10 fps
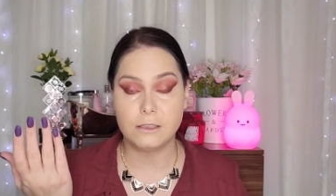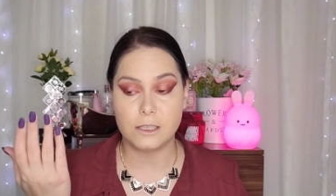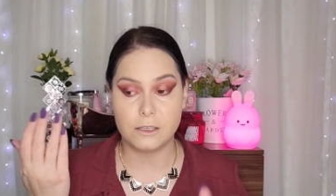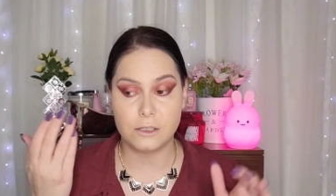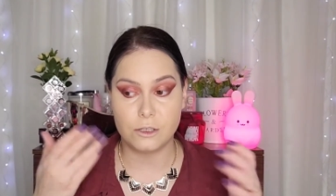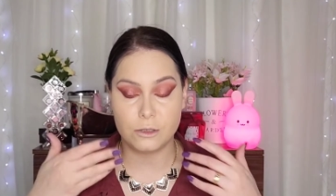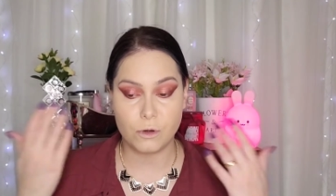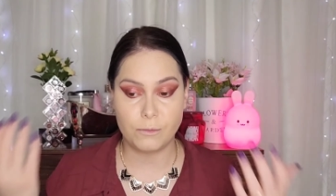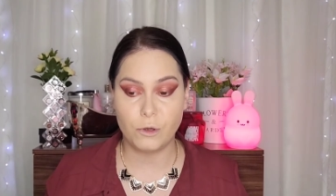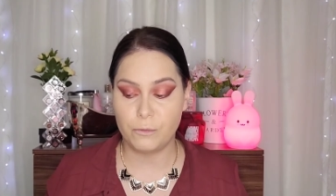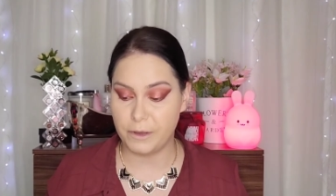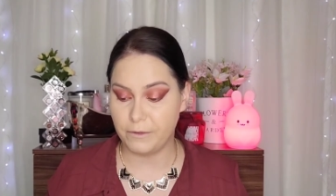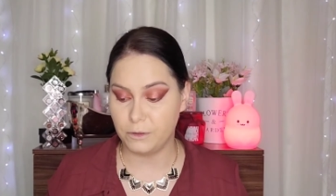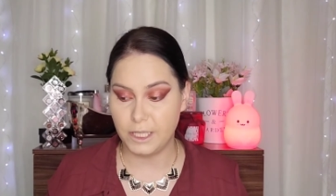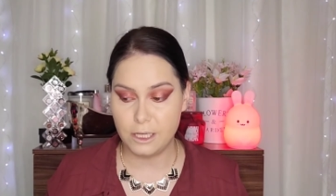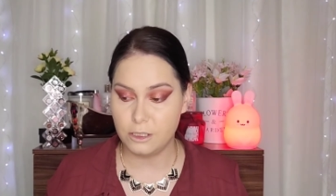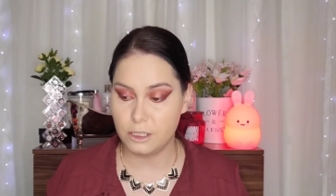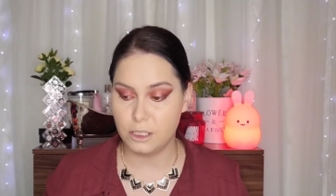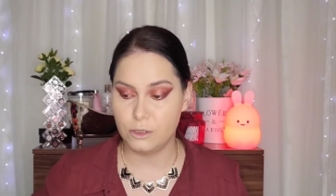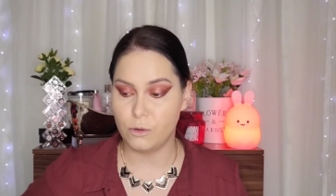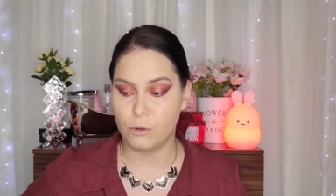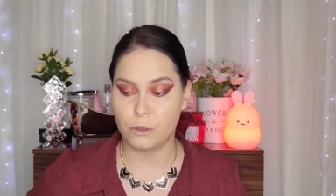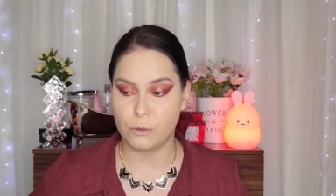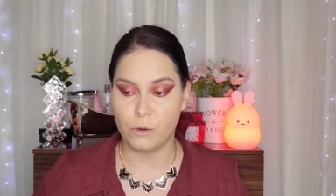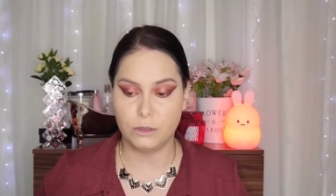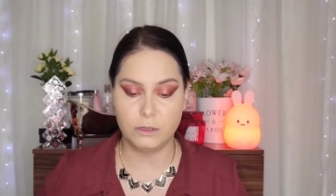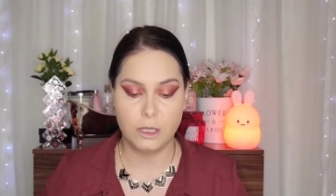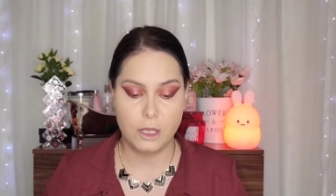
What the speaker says: and it just rubbed off my foundation or so on,